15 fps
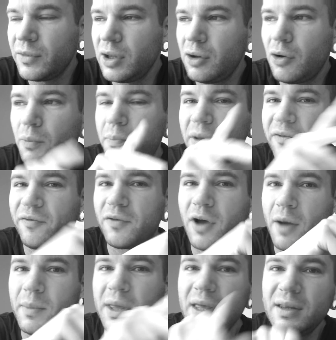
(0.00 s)
You know,
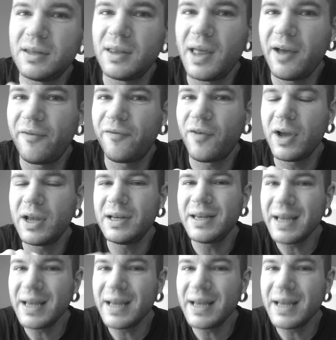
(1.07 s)
coming into that fight,